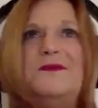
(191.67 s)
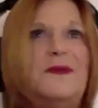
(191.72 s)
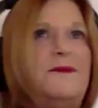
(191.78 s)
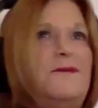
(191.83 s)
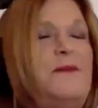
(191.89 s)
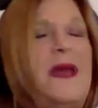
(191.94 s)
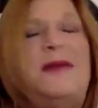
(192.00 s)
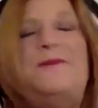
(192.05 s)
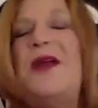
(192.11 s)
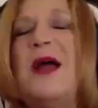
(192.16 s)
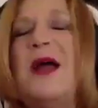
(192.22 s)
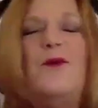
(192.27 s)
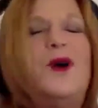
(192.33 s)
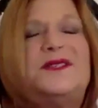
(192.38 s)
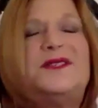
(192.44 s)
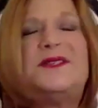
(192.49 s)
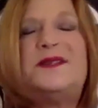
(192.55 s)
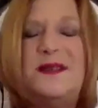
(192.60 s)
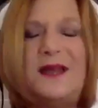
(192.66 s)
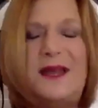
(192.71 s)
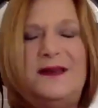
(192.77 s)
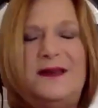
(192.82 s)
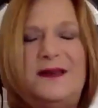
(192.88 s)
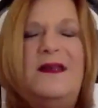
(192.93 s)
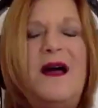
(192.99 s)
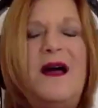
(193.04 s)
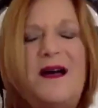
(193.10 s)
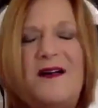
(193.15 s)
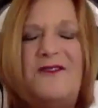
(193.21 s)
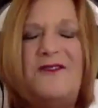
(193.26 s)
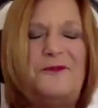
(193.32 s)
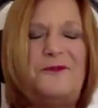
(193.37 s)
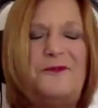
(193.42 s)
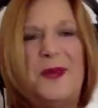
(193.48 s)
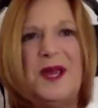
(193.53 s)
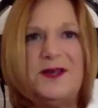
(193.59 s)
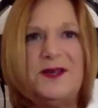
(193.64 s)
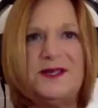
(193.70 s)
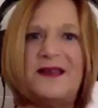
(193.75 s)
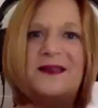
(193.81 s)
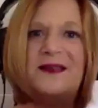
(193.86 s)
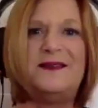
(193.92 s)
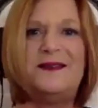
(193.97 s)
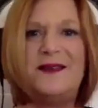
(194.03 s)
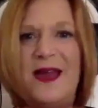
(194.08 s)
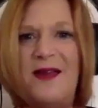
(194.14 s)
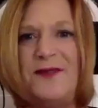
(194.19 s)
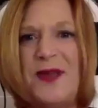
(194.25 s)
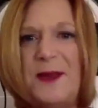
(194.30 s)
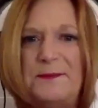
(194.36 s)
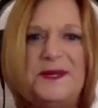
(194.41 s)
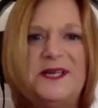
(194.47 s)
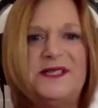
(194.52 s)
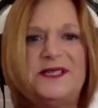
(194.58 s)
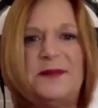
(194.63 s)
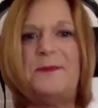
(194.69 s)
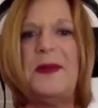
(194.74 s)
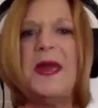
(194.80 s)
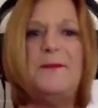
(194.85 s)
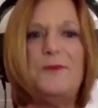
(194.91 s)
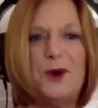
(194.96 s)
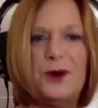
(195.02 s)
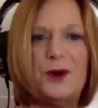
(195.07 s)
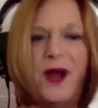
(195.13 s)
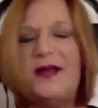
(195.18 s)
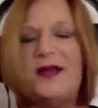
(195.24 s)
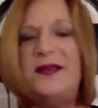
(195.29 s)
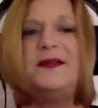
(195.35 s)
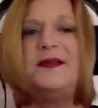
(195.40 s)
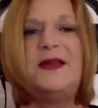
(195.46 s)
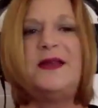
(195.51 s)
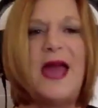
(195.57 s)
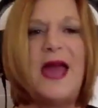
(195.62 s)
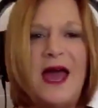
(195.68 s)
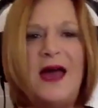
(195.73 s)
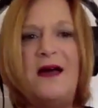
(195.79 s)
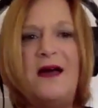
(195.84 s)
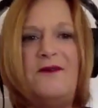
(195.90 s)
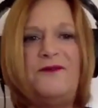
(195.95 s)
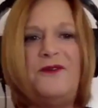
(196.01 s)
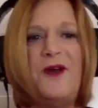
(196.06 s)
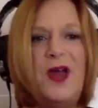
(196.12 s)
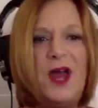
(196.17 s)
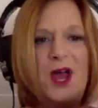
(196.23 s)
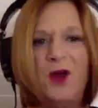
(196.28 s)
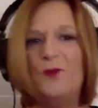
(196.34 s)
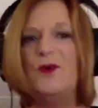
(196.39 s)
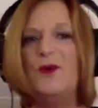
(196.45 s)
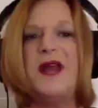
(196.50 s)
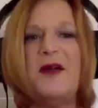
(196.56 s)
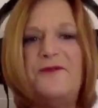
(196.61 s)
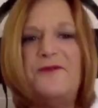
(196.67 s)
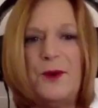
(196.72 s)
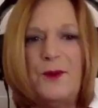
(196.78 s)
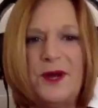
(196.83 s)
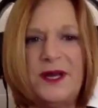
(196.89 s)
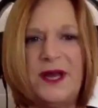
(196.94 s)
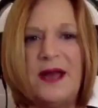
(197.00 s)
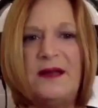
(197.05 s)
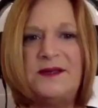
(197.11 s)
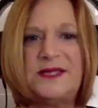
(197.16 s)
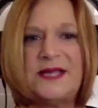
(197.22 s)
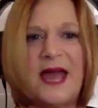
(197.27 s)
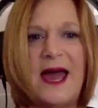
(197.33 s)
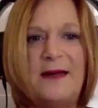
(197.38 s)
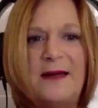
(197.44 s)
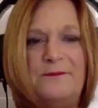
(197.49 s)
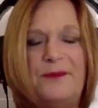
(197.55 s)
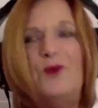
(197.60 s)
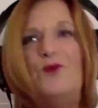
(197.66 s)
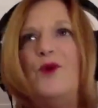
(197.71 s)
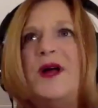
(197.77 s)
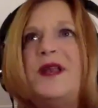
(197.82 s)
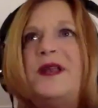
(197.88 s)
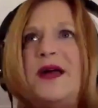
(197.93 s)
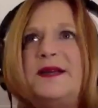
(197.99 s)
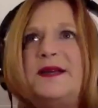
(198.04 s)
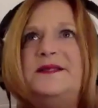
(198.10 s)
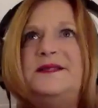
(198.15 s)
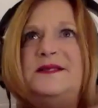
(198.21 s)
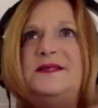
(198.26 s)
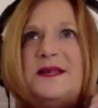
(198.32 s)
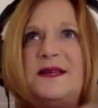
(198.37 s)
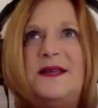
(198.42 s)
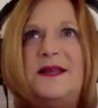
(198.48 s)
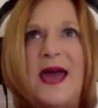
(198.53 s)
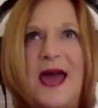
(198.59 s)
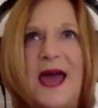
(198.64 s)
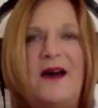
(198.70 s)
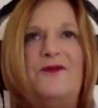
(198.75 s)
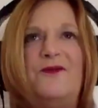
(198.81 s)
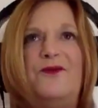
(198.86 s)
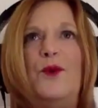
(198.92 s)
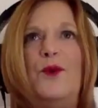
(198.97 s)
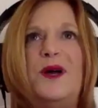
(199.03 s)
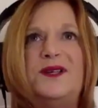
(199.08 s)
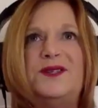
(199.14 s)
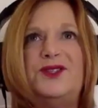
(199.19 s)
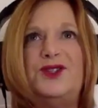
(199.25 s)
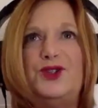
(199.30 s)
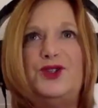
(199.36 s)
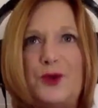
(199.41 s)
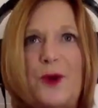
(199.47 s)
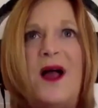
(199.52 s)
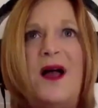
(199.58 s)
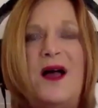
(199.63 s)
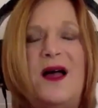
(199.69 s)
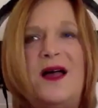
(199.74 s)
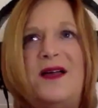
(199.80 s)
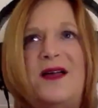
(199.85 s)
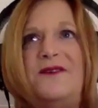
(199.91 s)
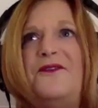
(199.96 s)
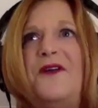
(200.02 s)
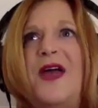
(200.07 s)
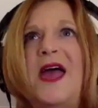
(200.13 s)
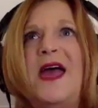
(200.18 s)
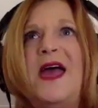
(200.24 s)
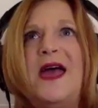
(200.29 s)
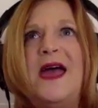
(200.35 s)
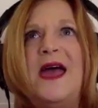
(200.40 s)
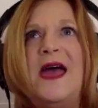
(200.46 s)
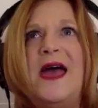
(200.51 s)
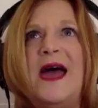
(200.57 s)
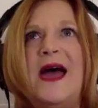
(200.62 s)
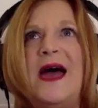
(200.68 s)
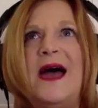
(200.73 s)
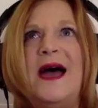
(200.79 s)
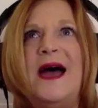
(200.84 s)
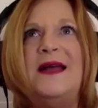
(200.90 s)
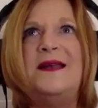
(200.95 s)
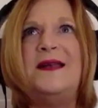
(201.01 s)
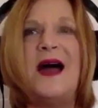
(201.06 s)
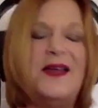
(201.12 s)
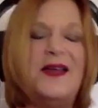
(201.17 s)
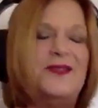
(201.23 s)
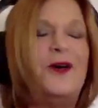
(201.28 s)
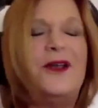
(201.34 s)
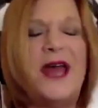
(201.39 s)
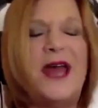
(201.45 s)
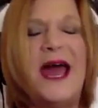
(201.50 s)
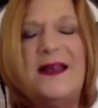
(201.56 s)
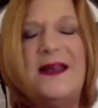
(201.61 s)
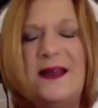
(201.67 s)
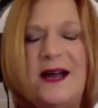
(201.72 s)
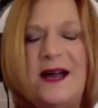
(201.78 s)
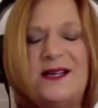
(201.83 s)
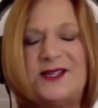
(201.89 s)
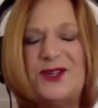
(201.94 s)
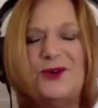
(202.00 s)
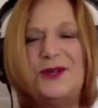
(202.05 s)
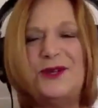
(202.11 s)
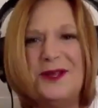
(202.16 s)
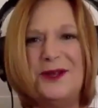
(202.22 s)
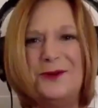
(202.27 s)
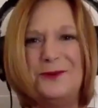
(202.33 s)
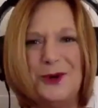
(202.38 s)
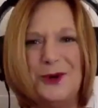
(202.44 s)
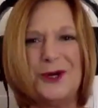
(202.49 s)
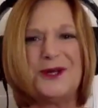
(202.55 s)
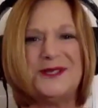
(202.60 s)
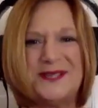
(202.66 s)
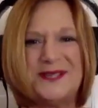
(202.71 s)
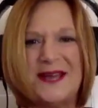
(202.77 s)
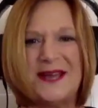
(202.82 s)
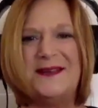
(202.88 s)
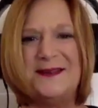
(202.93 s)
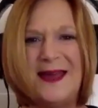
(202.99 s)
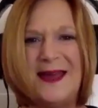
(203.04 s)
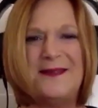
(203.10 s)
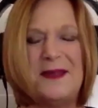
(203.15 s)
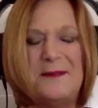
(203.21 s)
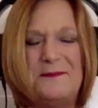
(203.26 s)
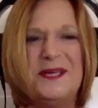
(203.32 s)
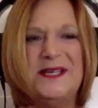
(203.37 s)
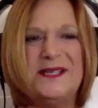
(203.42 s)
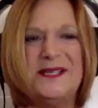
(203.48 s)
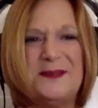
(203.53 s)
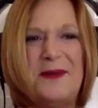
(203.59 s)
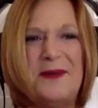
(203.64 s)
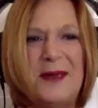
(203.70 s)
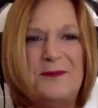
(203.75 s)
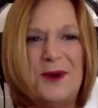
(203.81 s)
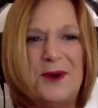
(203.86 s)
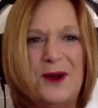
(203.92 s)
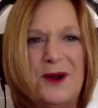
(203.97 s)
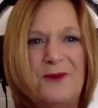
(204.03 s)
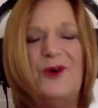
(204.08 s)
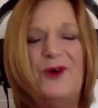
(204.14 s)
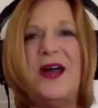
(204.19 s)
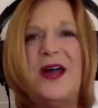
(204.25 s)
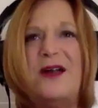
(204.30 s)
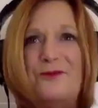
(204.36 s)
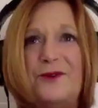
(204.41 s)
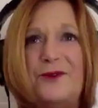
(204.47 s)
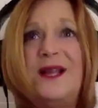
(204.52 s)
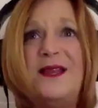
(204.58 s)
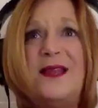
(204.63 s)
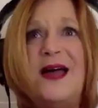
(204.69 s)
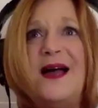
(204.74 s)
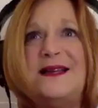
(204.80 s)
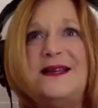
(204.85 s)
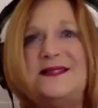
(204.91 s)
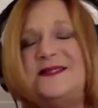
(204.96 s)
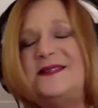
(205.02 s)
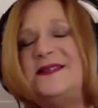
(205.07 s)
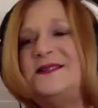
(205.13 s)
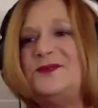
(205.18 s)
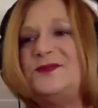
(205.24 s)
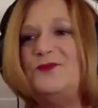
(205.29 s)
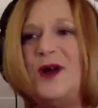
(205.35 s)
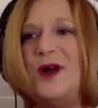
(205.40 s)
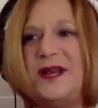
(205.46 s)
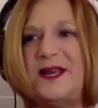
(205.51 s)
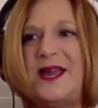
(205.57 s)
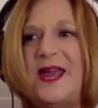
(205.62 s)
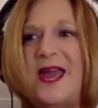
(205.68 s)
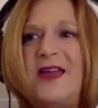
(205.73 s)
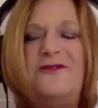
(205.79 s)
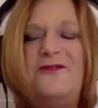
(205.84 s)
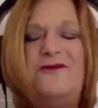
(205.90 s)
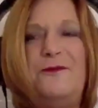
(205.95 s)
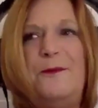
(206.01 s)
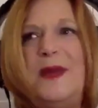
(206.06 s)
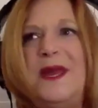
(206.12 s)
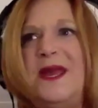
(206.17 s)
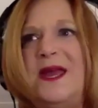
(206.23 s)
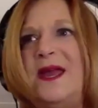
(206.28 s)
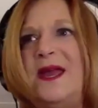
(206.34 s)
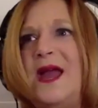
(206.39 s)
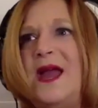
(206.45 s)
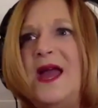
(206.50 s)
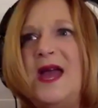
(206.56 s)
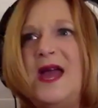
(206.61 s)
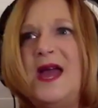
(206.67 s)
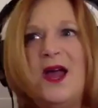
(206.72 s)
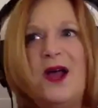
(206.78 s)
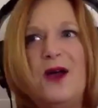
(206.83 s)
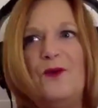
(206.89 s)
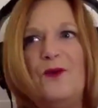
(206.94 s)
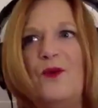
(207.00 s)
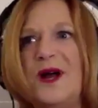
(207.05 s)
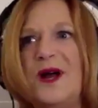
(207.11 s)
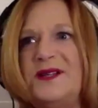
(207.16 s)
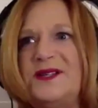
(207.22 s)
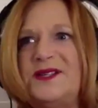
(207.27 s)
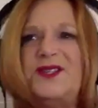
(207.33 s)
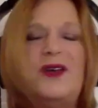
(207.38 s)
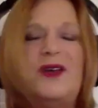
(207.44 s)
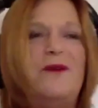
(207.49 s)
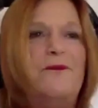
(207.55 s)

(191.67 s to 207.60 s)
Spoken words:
maybe I wasn't enough because I didn't have that piece of paper. I didn't have what everyone else had. But what I did have was drive. And I thought I had to hustle a little more because I didn't have that piece of paper. And what I realized is what it gave me was